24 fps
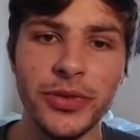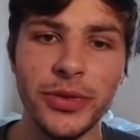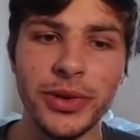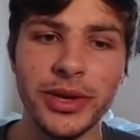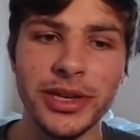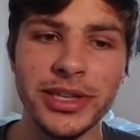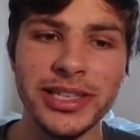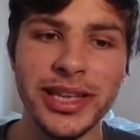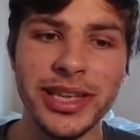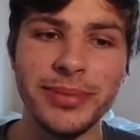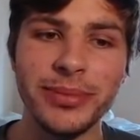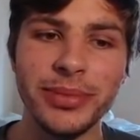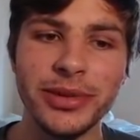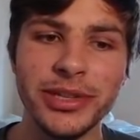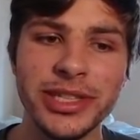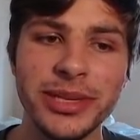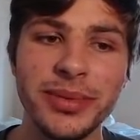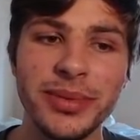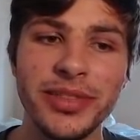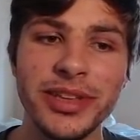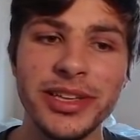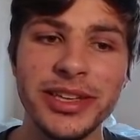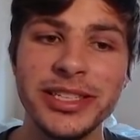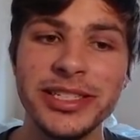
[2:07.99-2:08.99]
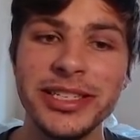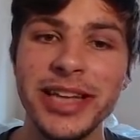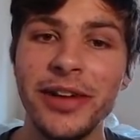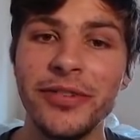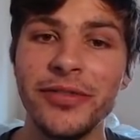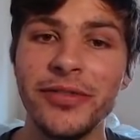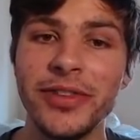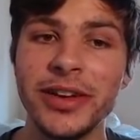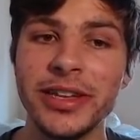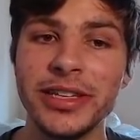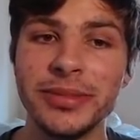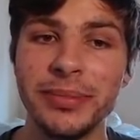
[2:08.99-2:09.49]
can assemble some of these
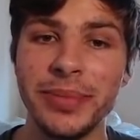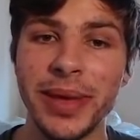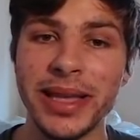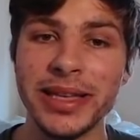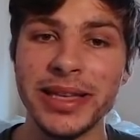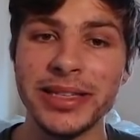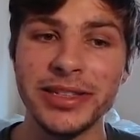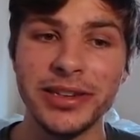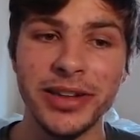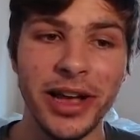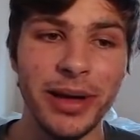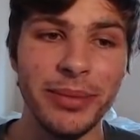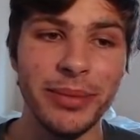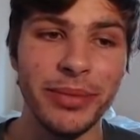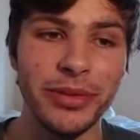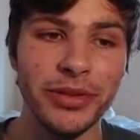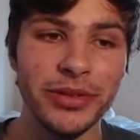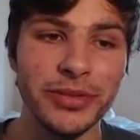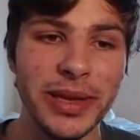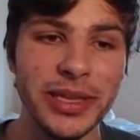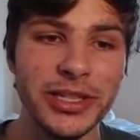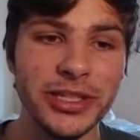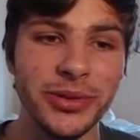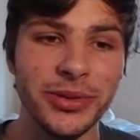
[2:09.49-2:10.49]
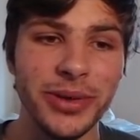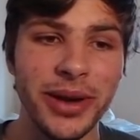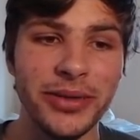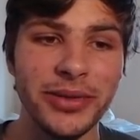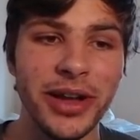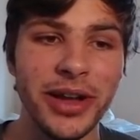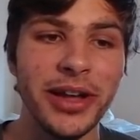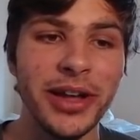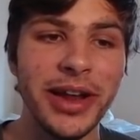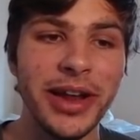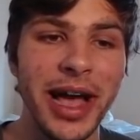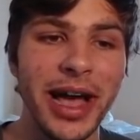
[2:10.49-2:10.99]
toughness-based combos based around
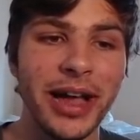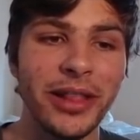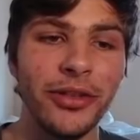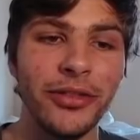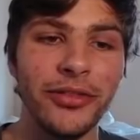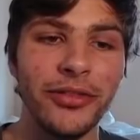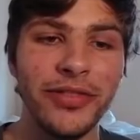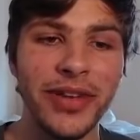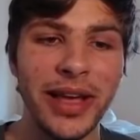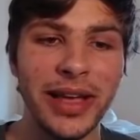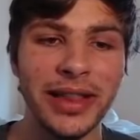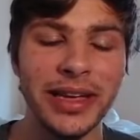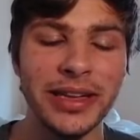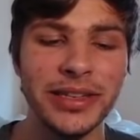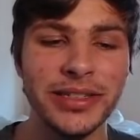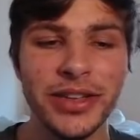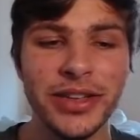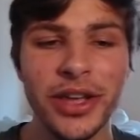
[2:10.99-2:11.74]
Unhallowed Phalanx,